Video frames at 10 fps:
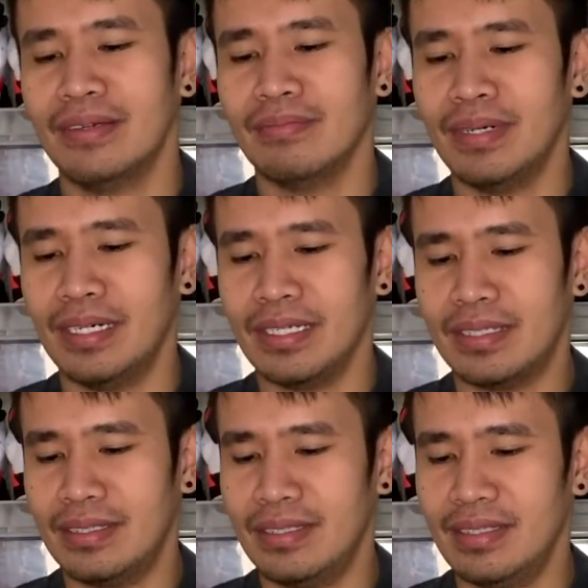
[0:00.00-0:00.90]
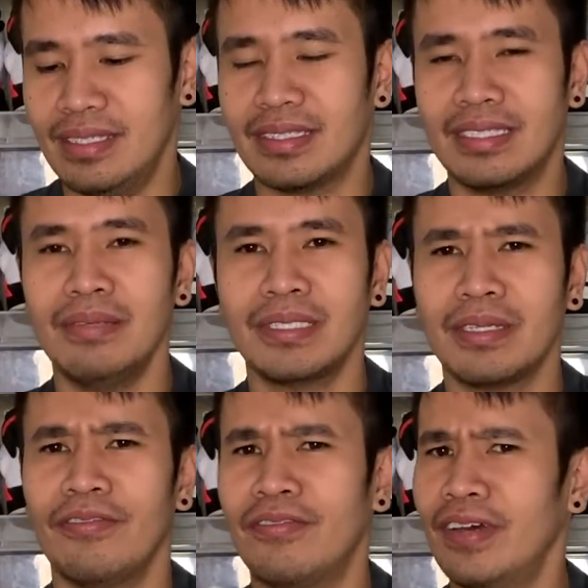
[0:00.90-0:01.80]
but it seems
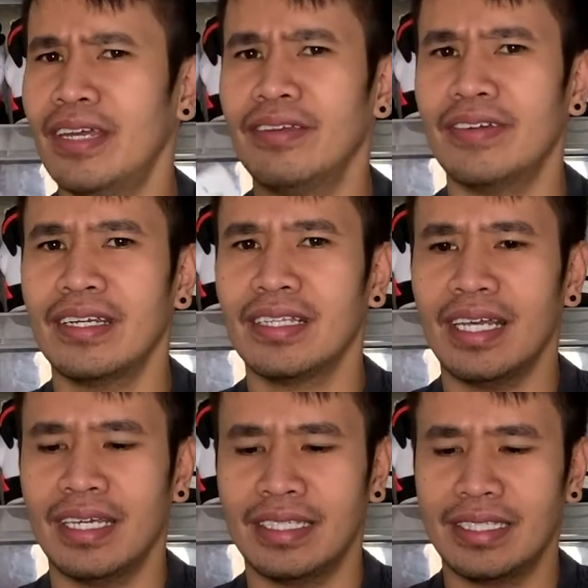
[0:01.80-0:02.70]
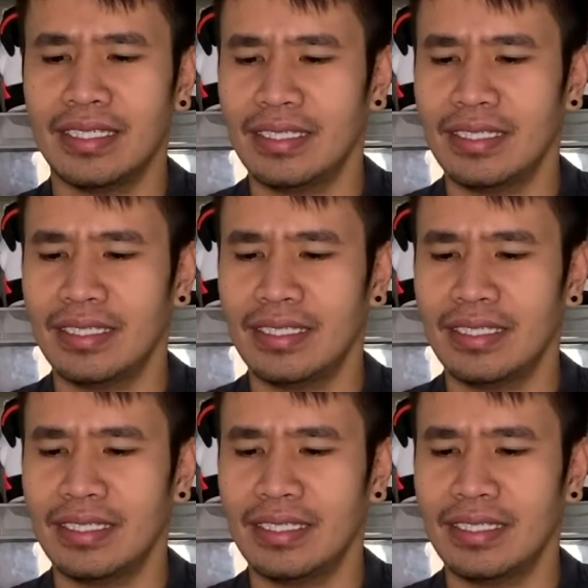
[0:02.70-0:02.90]
very, very light.